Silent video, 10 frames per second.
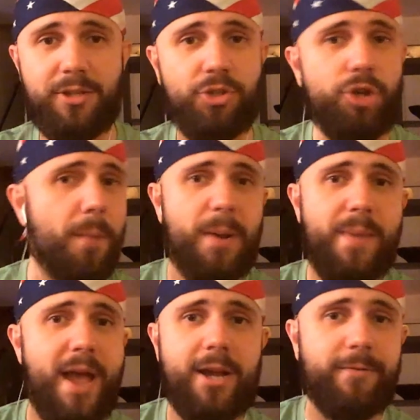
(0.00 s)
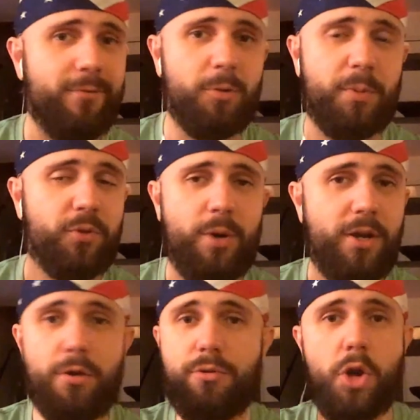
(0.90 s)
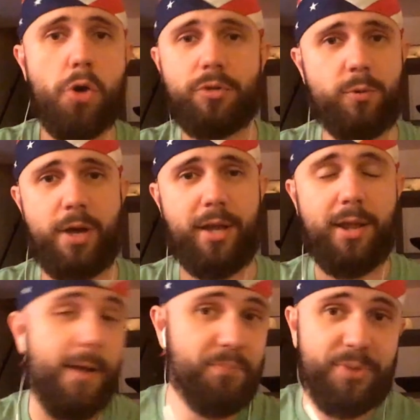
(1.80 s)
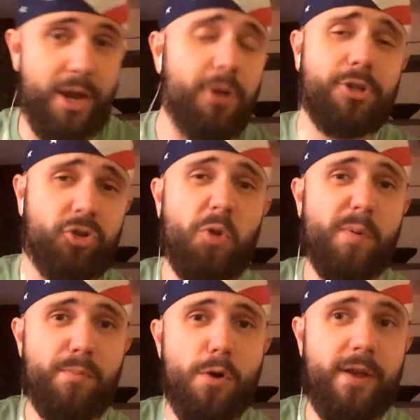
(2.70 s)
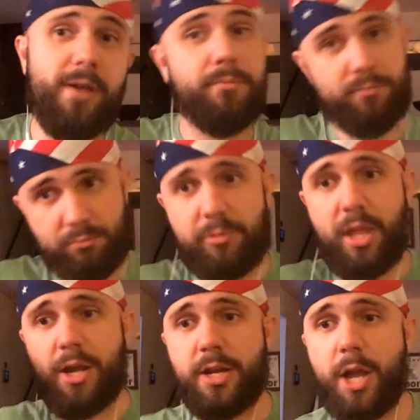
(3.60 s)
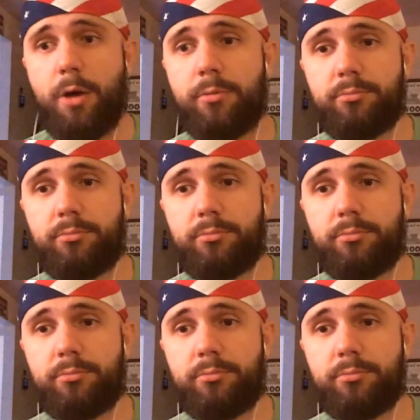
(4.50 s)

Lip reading: jumping back and forth between who knows what. There's a stupid movie. There you go.